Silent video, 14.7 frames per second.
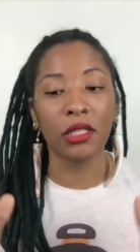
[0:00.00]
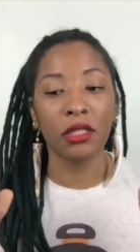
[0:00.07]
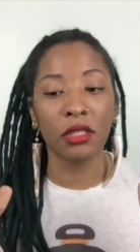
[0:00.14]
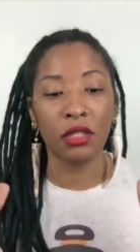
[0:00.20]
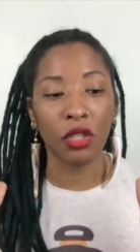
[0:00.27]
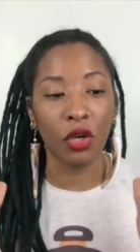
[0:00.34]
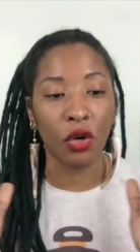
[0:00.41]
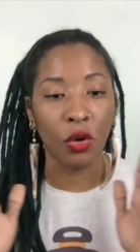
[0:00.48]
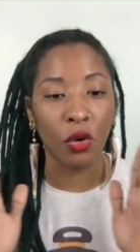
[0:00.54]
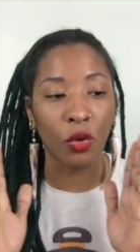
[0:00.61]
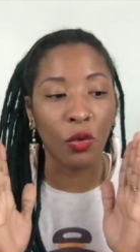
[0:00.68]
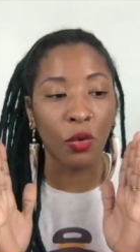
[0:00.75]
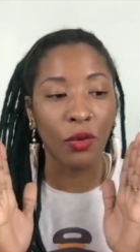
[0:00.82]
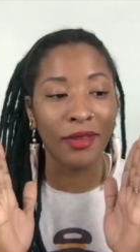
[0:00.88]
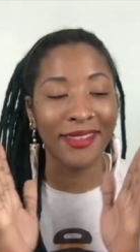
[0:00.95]

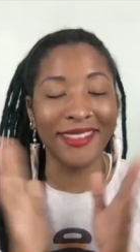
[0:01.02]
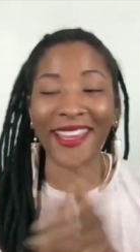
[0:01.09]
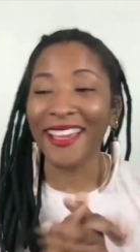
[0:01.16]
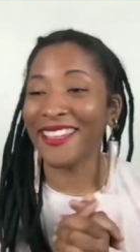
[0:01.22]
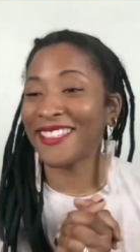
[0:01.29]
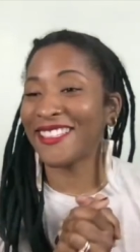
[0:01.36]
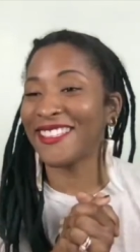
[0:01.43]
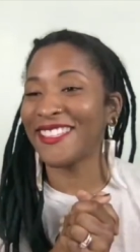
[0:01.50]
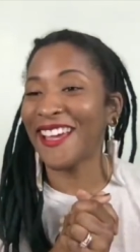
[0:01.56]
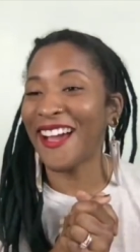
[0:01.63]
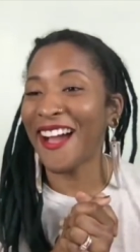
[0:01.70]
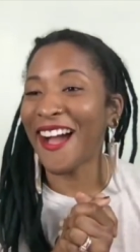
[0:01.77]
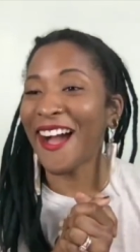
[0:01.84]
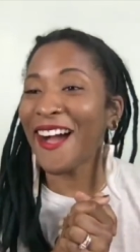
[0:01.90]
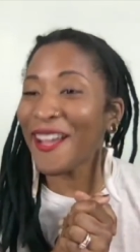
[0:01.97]
So, yes,
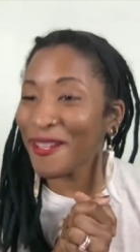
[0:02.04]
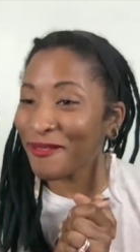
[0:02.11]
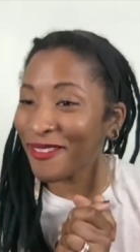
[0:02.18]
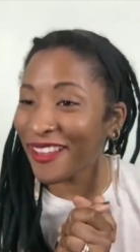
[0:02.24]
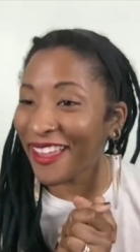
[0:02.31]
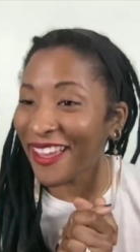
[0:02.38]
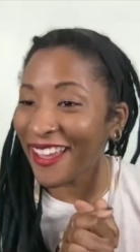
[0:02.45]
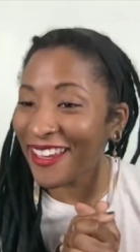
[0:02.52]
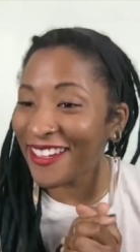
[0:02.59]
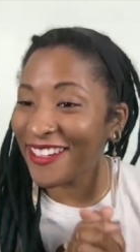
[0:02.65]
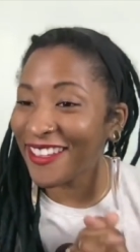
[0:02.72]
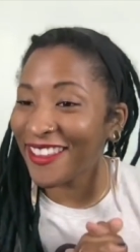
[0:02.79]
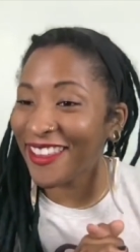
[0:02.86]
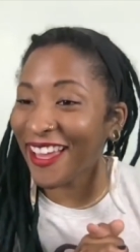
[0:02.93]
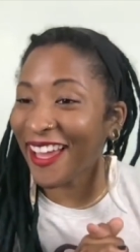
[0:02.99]
I am
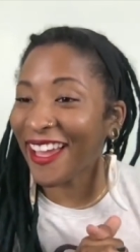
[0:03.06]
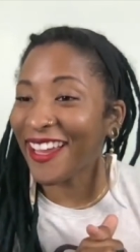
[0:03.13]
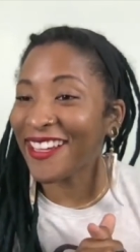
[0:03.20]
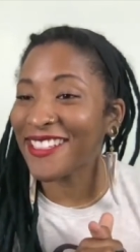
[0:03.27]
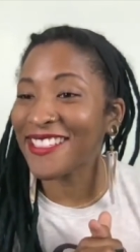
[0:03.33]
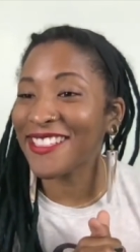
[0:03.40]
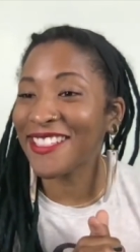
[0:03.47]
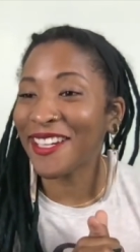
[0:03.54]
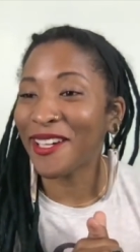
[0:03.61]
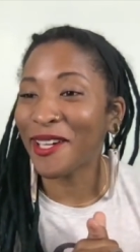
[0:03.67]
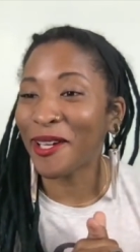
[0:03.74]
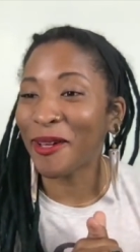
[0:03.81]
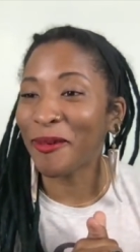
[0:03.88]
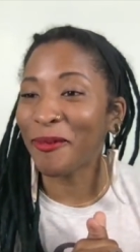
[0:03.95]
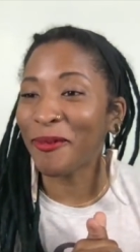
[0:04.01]
glad that
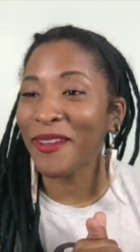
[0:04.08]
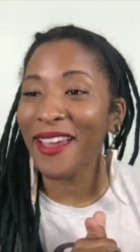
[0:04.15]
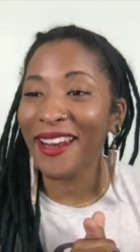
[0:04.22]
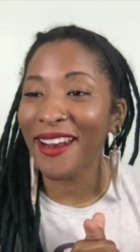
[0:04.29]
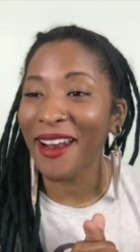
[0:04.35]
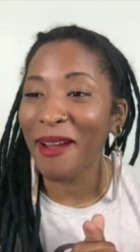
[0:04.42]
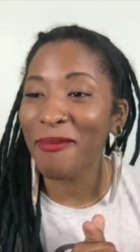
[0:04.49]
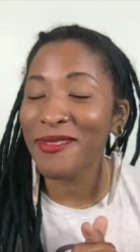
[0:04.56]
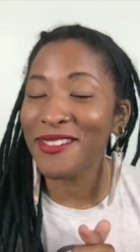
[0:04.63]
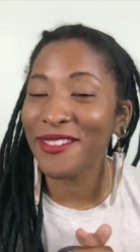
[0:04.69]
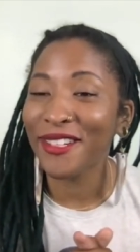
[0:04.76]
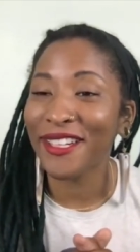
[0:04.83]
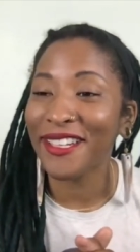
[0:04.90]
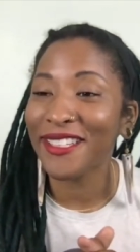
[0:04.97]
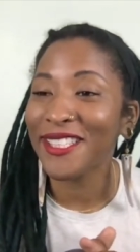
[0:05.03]
uh, we had an
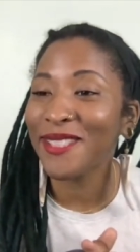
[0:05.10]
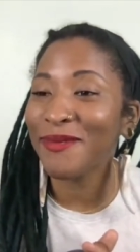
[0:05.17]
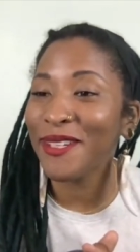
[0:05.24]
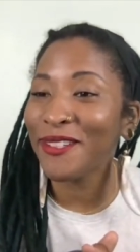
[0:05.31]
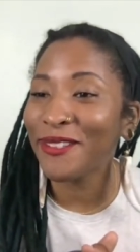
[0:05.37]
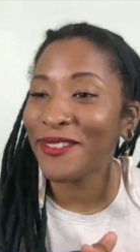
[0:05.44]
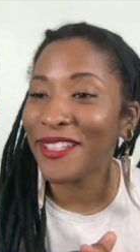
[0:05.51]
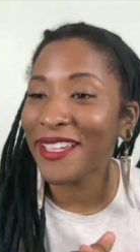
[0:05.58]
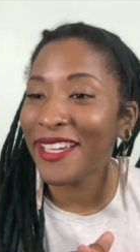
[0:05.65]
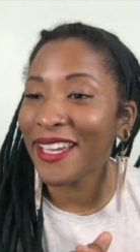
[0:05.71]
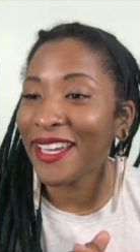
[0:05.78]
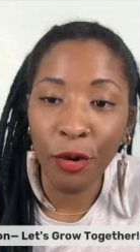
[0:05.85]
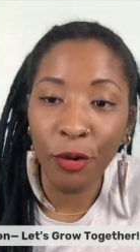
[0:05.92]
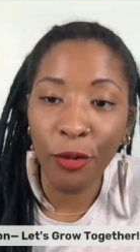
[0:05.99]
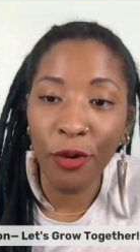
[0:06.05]
opportunity to speak on it.
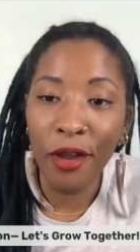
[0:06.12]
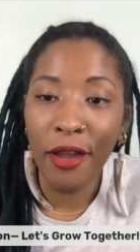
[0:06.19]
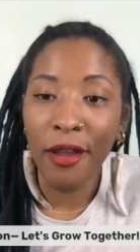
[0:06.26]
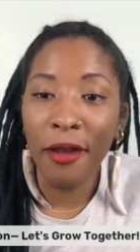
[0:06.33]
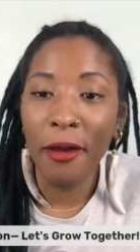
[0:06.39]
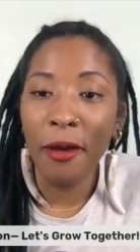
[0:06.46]
So,